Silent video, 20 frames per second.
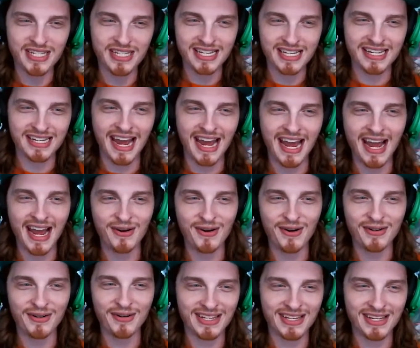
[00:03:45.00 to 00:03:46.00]
as to how
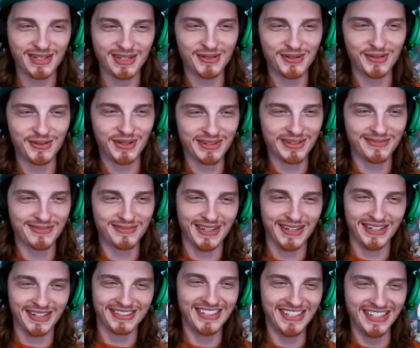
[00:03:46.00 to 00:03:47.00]
it's even going to
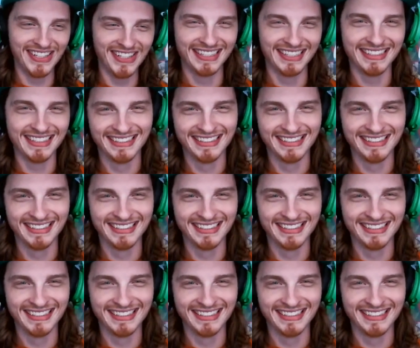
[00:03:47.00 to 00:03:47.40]
function.